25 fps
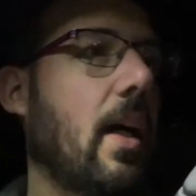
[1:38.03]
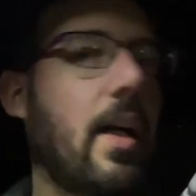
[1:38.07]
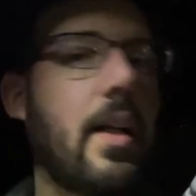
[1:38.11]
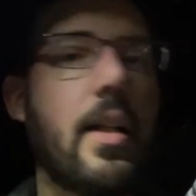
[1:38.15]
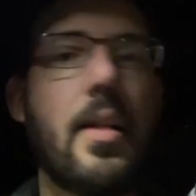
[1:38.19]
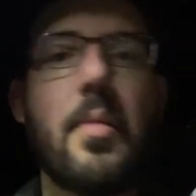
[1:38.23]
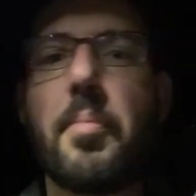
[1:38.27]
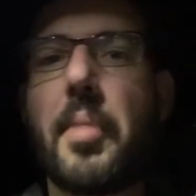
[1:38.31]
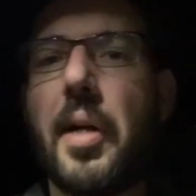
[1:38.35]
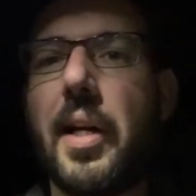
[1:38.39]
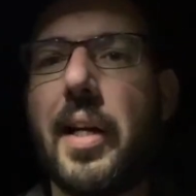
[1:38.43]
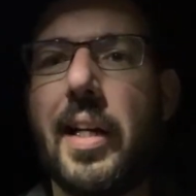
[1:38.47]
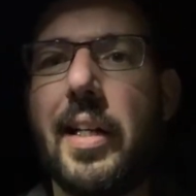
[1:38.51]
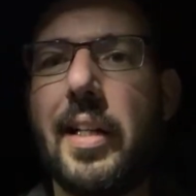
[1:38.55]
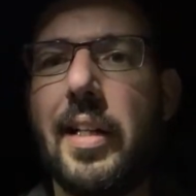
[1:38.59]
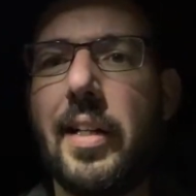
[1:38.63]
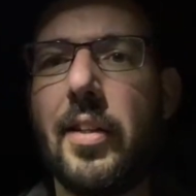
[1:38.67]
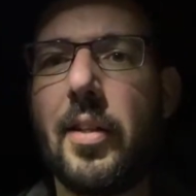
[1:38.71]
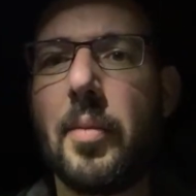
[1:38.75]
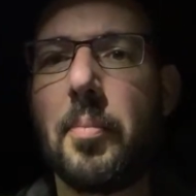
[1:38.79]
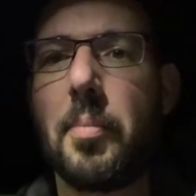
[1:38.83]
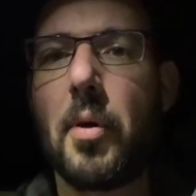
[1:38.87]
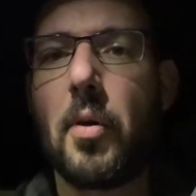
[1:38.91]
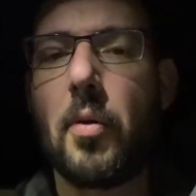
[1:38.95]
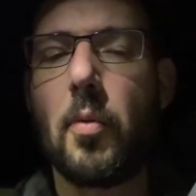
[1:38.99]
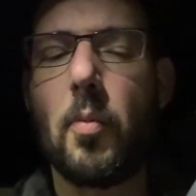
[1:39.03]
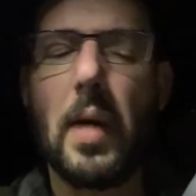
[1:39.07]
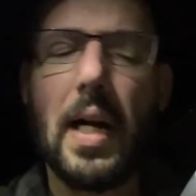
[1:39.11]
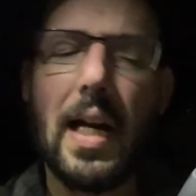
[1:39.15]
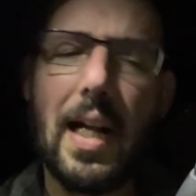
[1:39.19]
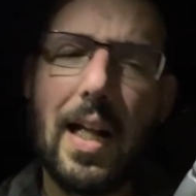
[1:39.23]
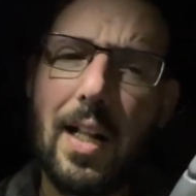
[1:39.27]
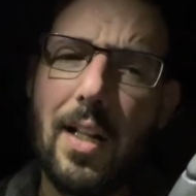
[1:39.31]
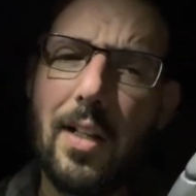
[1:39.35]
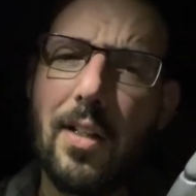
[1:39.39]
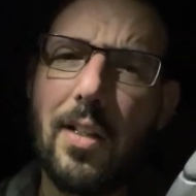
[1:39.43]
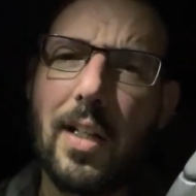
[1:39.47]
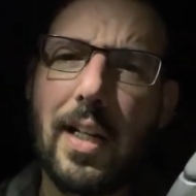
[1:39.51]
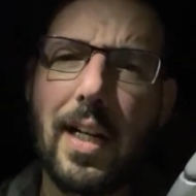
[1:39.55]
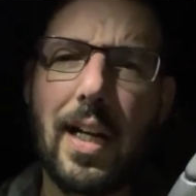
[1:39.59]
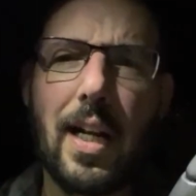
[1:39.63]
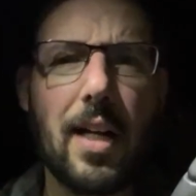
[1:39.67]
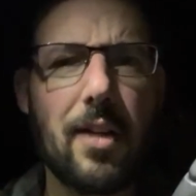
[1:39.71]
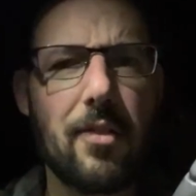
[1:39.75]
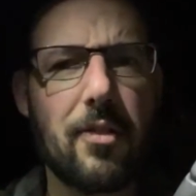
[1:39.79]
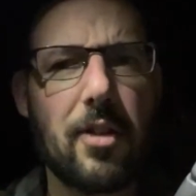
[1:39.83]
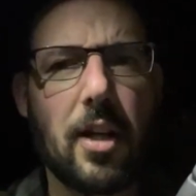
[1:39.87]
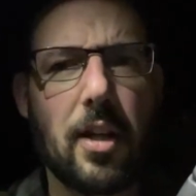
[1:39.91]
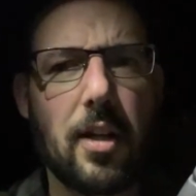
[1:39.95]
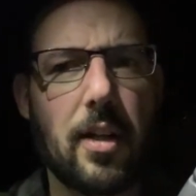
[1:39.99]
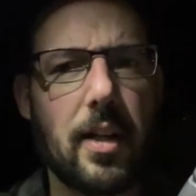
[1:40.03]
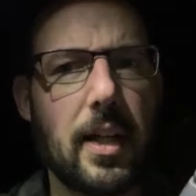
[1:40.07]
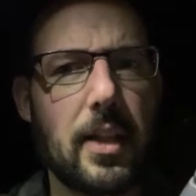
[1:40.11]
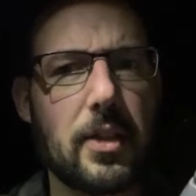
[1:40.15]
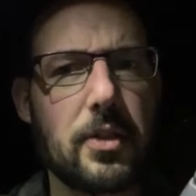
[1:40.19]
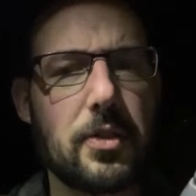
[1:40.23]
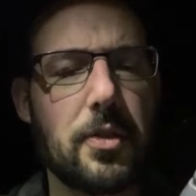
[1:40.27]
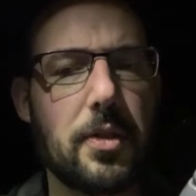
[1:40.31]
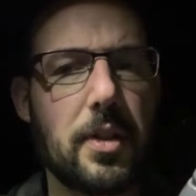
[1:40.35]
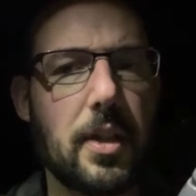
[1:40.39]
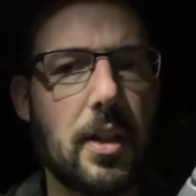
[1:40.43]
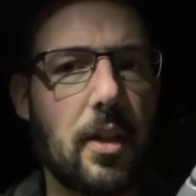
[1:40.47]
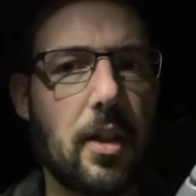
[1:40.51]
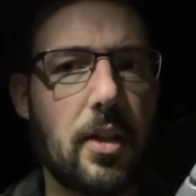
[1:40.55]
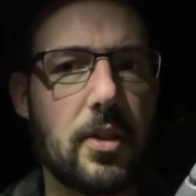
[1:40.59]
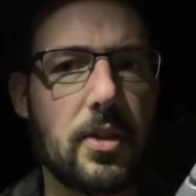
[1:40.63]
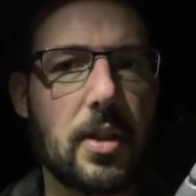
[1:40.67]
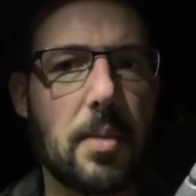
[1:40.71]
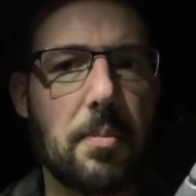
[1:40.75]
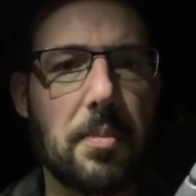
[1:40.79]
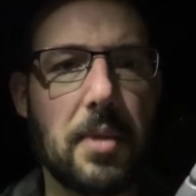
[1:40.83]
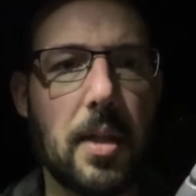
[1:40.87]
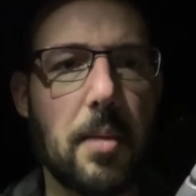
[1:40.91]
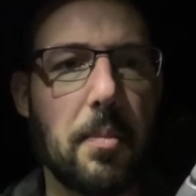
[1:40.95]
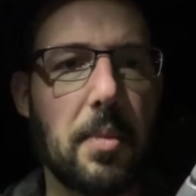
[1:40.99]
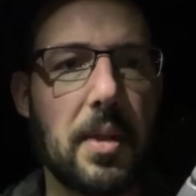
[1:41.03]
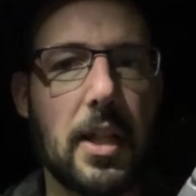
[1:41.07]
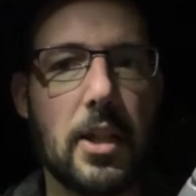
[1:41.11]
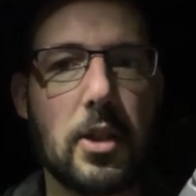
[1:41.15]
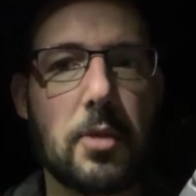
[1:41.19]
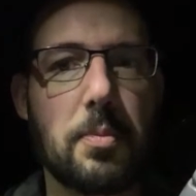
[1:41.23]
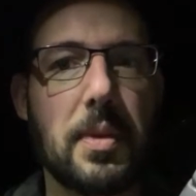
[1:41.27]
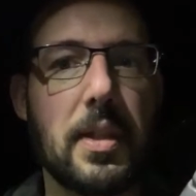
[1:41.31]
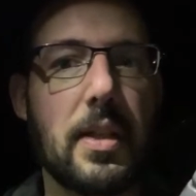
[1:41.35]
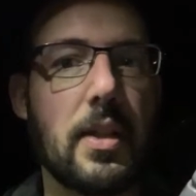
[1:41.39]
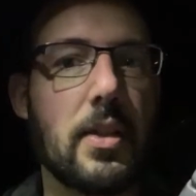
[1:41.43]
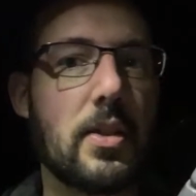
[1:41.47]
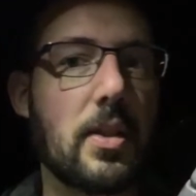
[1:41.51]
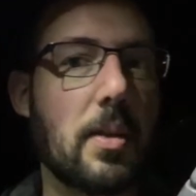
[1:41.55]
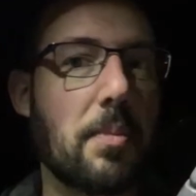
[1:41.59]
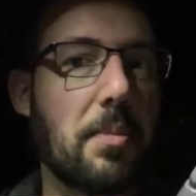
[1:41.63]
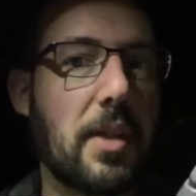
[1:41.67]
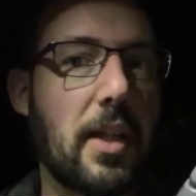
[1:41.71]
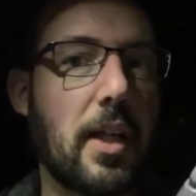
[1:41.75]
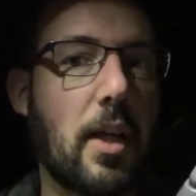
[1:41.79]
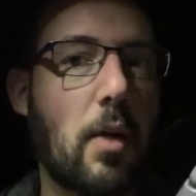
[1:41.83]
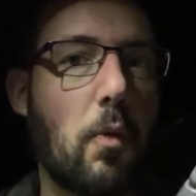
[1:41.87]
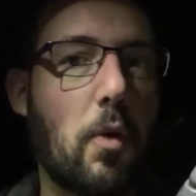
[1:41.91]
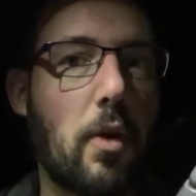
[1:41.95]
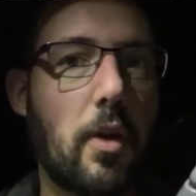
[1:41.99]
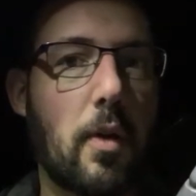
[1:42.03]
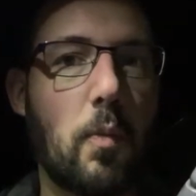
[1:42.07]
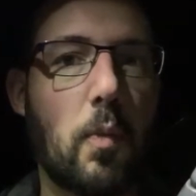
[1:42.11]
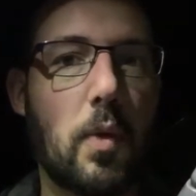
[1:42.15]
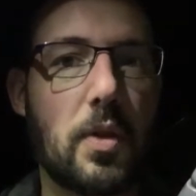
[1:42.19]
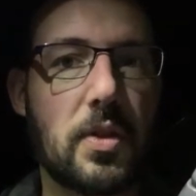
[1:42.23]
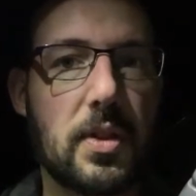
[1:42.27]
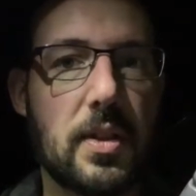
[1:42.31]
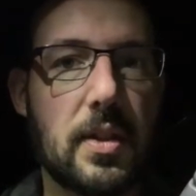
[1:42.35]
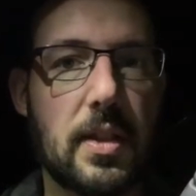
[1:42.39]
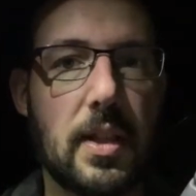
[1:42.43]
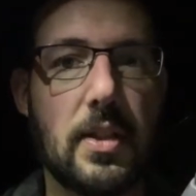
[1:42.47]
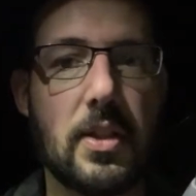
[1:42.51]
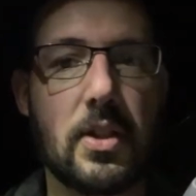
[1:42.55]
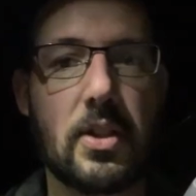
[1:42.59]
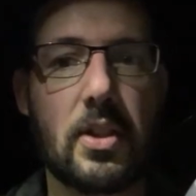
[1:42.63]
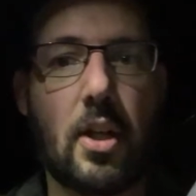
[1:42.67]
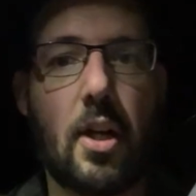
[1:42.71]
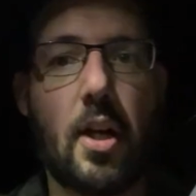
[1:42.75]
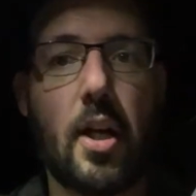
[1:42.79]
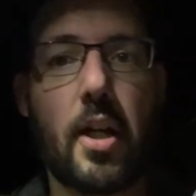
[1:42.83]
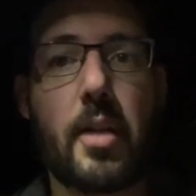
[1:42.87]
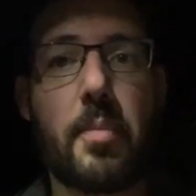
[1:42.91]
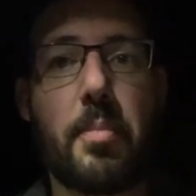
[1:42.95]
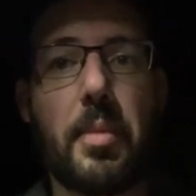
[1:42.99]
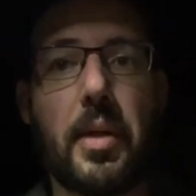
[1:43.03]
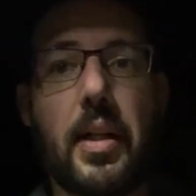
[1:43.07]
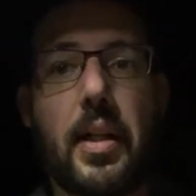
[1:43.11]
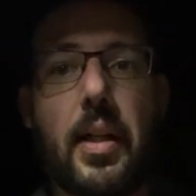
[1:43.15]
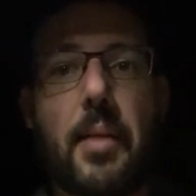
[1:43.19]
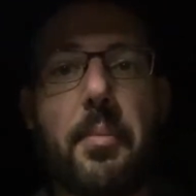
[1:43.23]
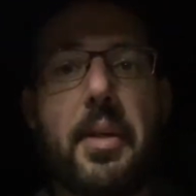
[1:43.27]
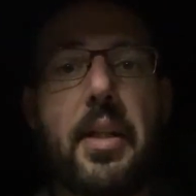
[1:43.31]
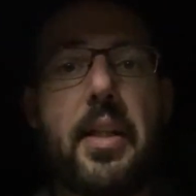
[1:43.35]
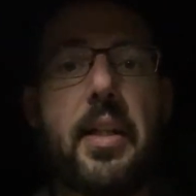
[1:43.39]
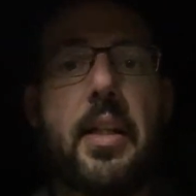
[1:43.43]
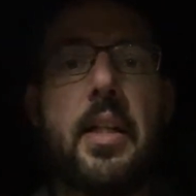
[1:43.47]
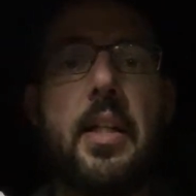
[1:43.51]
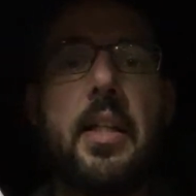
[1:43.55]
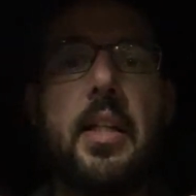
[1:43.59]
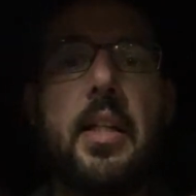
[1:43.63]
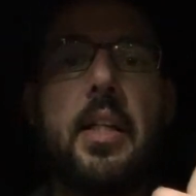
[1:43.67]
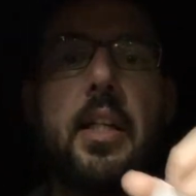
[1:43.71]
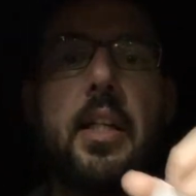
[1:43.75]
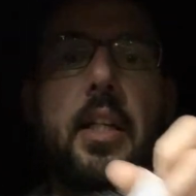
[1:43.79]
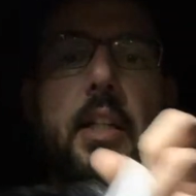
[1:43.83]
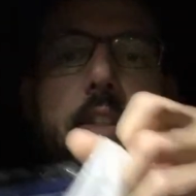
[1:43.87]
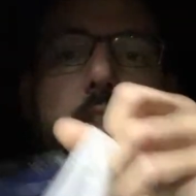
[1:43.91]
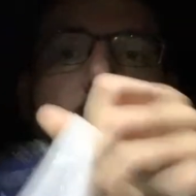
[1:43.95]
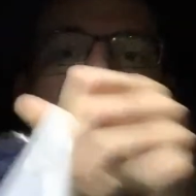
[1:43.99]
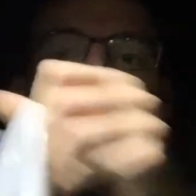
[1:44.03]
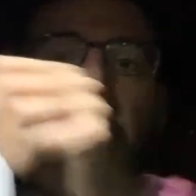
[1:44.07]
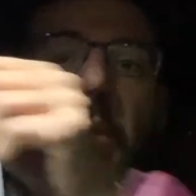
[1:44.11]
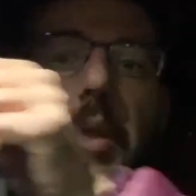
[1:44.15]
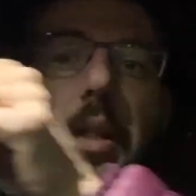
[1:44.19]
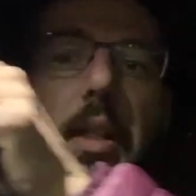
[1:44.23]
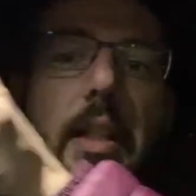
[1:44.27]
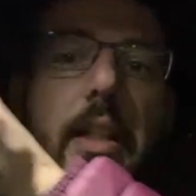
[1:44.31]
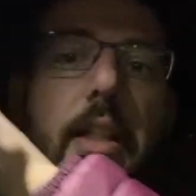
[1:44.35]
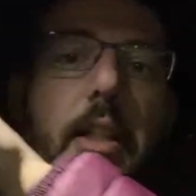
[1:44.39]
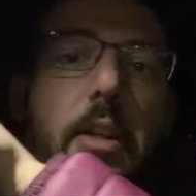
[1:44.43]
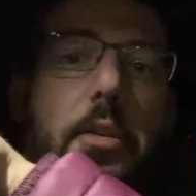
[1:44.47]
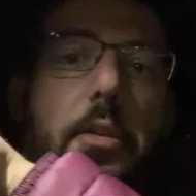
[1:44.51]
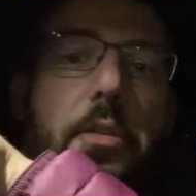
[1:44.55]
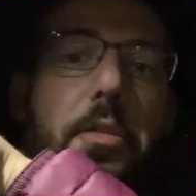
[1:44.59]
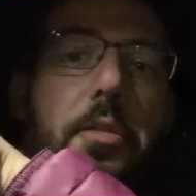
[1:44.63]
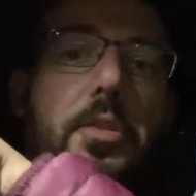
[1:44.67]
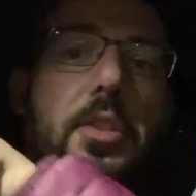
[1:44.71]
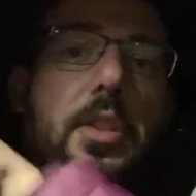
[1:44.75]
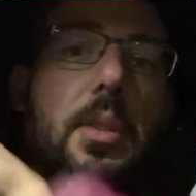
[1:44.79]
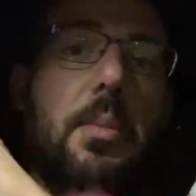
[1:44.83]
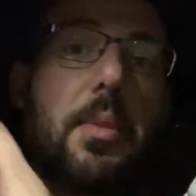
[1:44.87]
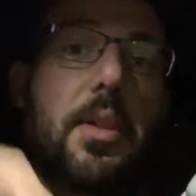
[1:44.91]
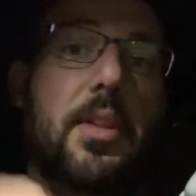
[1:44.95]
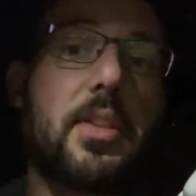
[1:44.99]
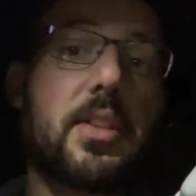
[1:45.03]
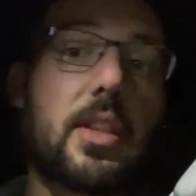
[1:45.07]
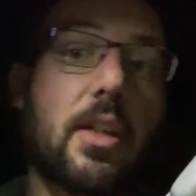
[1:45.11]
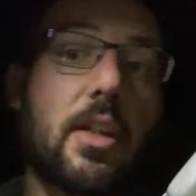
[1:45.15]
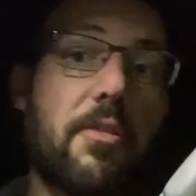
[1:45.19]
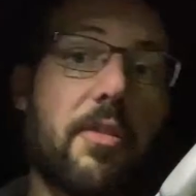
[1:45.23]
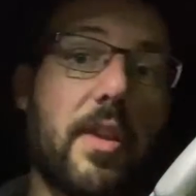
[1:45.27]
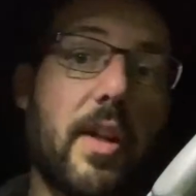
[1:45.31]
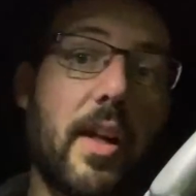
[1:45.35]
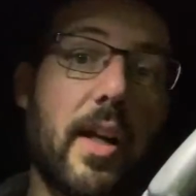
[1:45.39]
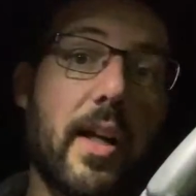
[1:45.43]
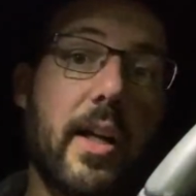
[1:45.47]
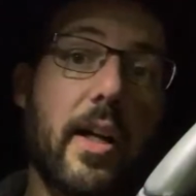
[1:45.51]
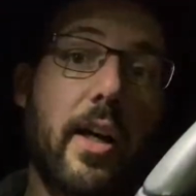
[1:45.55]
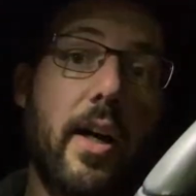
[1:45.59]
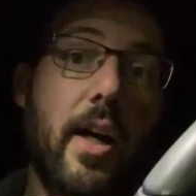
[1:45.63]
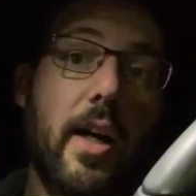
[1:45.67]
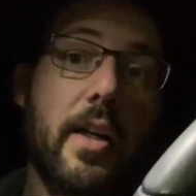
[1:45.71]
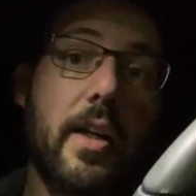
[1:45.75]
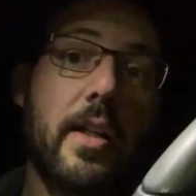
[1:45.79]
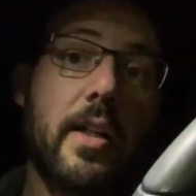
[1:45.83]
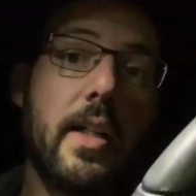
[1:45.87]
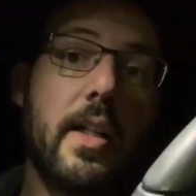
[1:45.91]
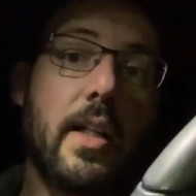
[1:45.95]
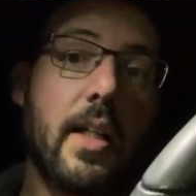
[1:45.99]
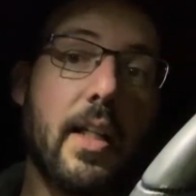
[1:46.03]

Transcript: I didn't buy any of the well, I kind of got an extra deal on something, but that's because something I wanted wasn't in stock. But let me just quickly go through some of the stuff that I got.